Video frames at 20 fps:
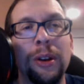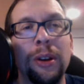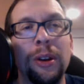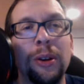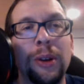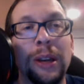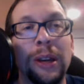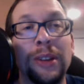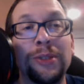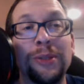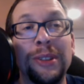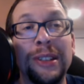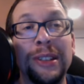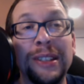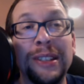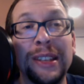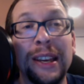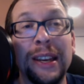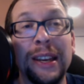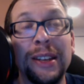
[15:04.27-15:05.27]
Okay, so in this
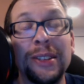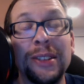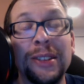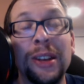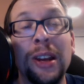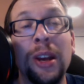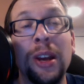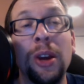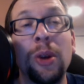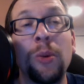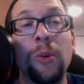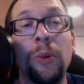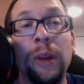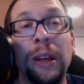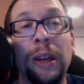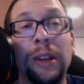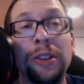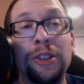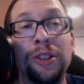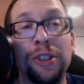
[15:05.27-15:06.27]
case,
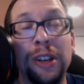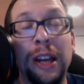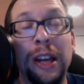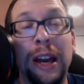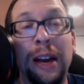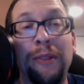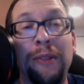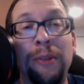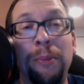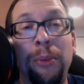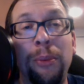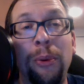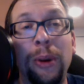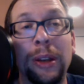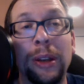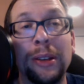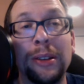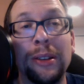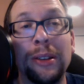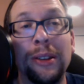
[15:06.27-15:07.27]
we should have a
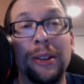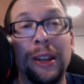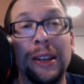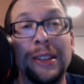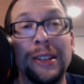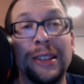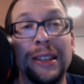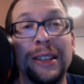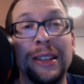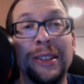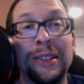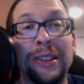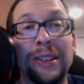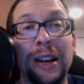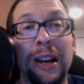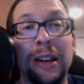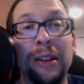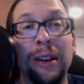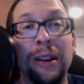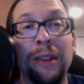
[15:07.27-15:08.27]
point that is
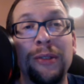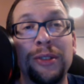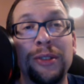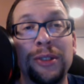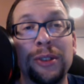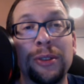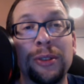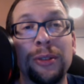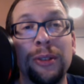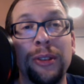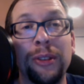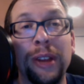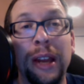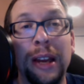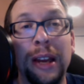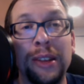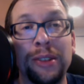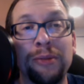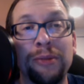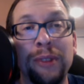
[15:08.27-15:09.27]
inside of a circle that
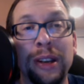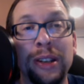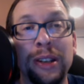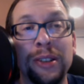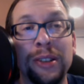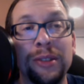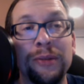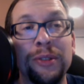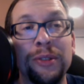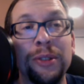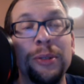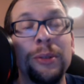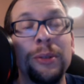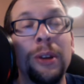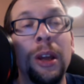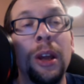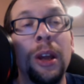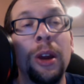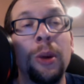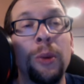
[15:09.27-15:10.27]
has a radius of 2.
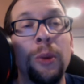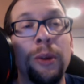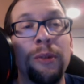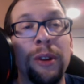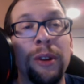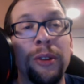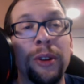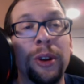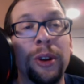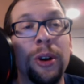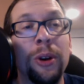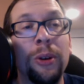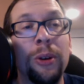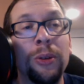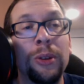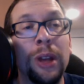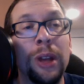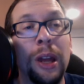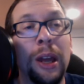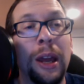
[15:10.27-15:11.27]
We run the
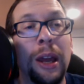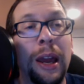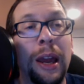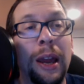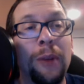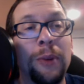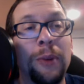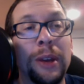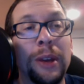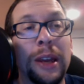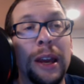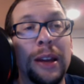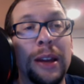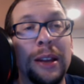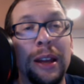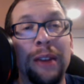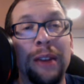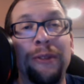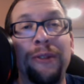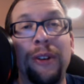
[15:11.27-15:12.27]
code and we get
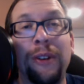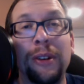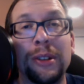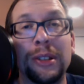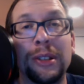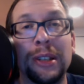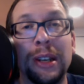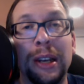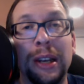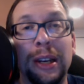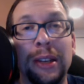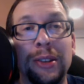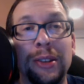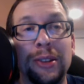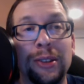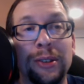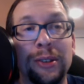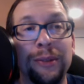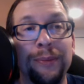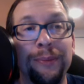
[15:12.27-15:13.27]
a false
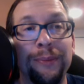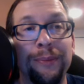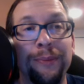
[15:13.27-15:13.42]
answer.